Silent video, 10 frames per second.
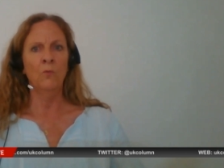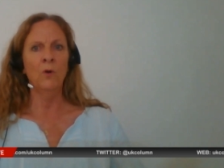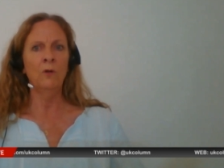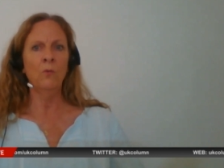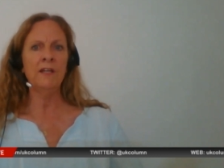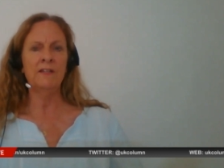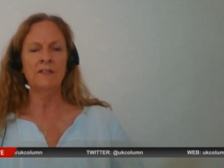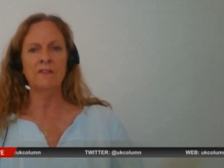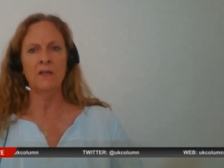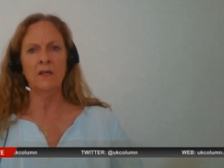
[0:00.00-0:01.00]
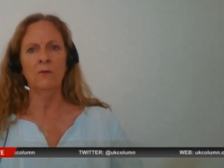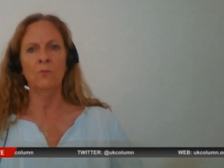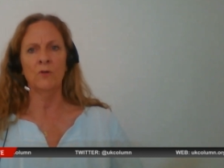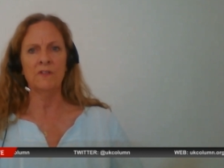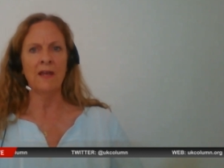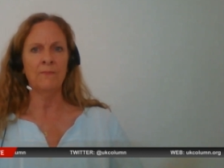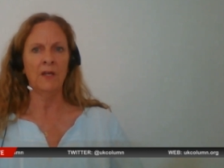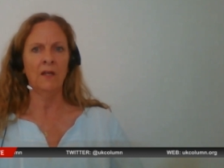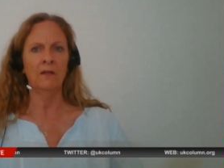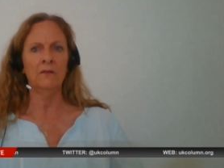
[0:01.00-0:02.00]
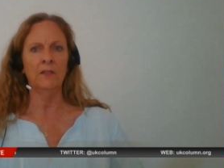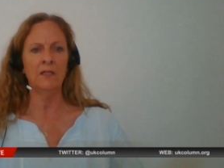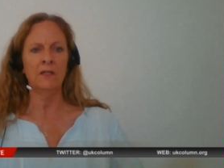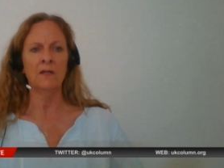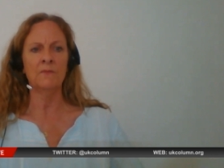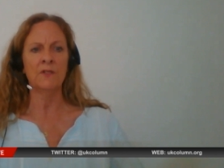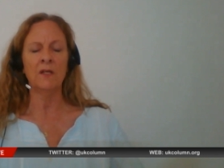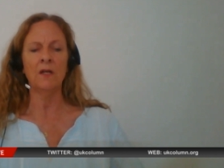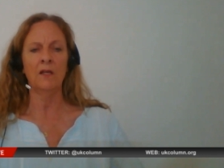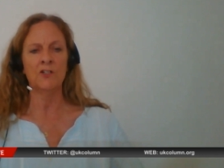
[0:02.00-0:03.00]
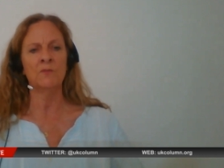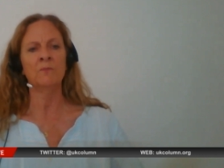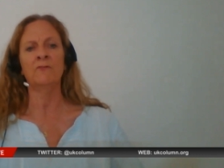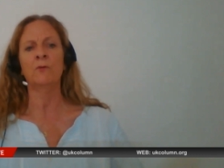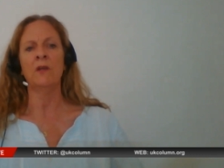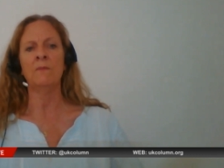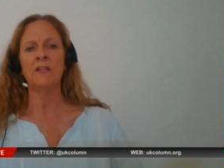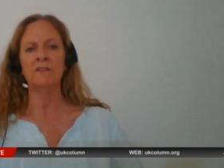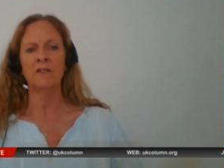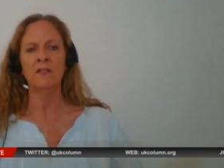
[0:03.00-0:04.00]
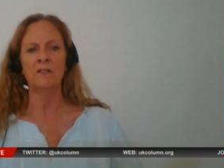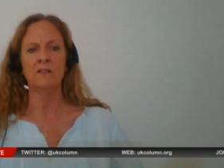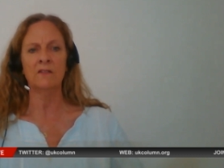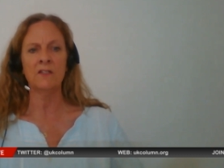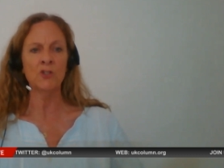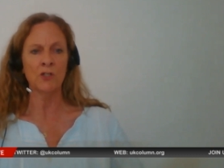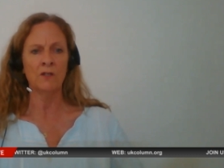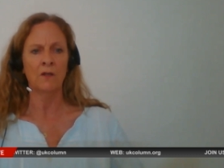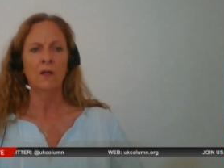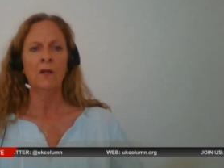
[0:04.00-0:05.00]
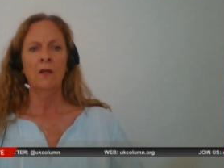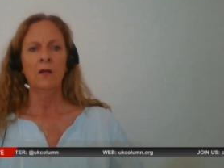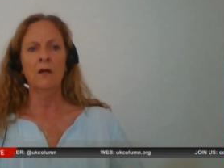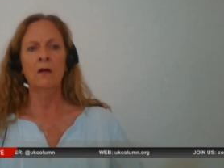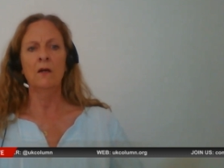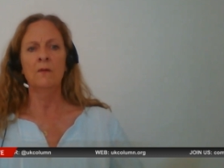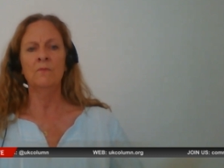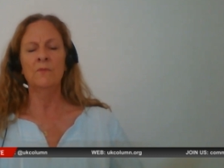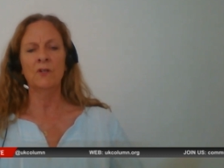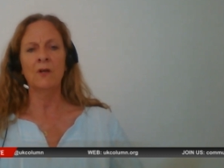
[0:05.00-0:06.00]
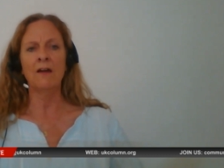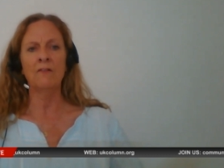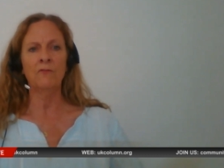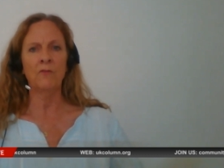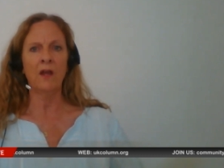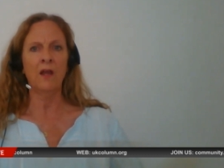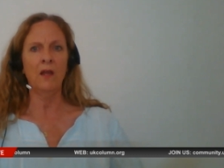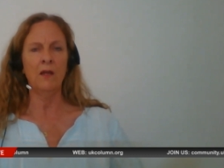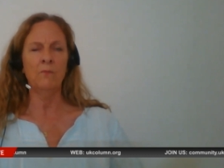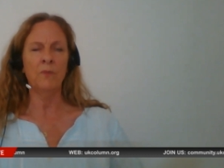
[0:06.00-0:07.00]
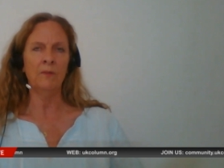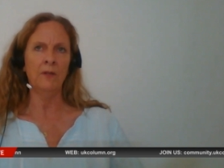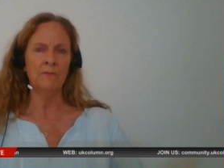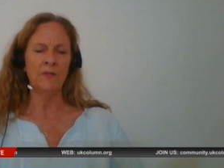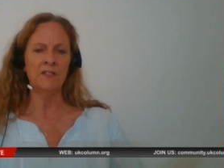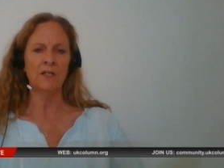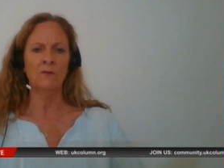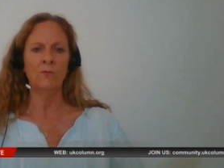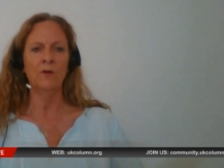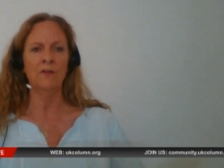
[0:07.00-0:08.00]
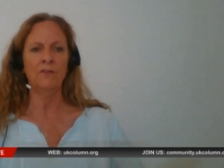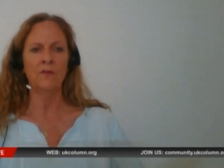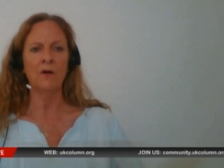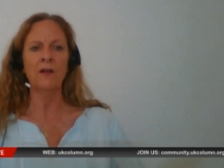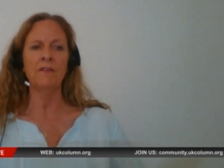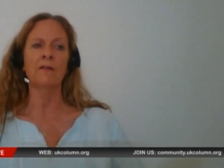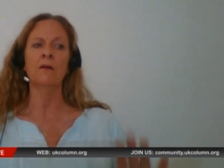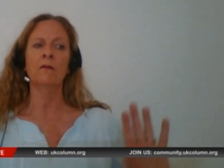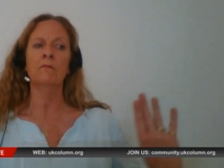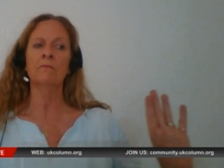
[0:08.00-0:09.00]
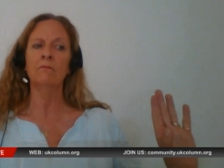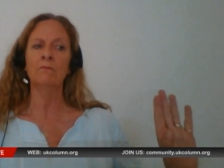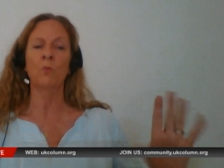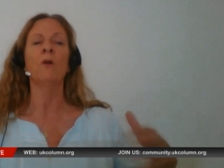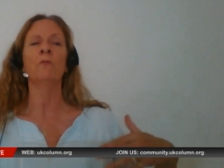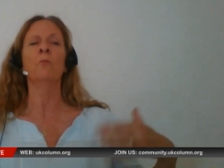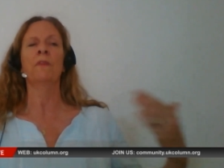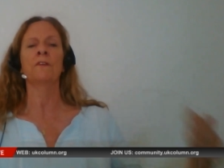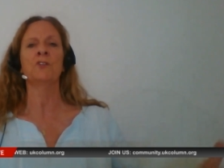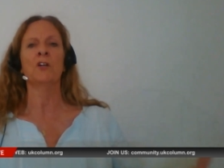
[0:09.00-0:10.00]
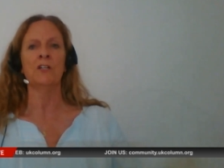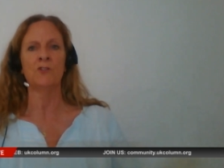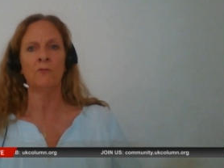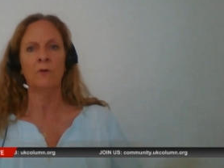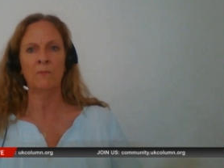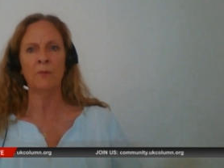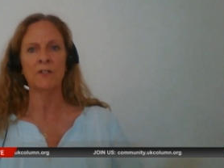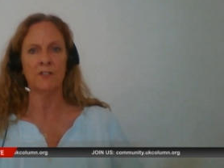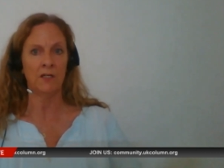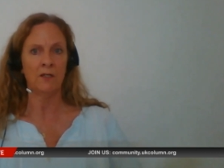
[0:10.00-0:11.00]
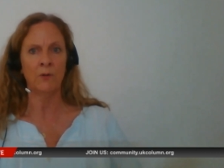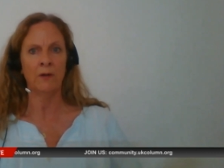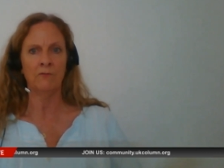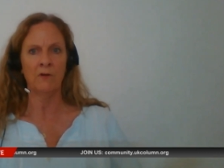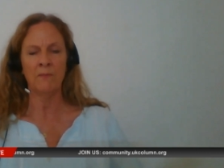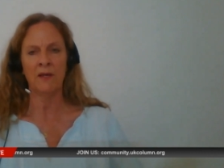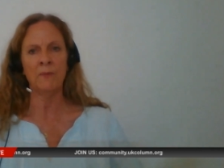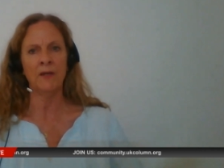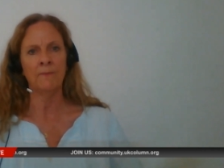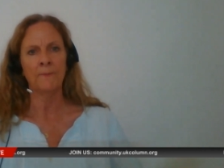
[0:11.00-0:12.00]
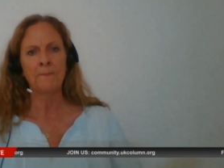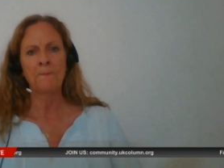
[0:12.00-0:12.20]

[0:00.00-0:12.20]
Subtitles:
will wait and see what's happening leading up to the election before he makes any decision to have a public meeting with either, well, with the Turkish ruling party, whoever it may be.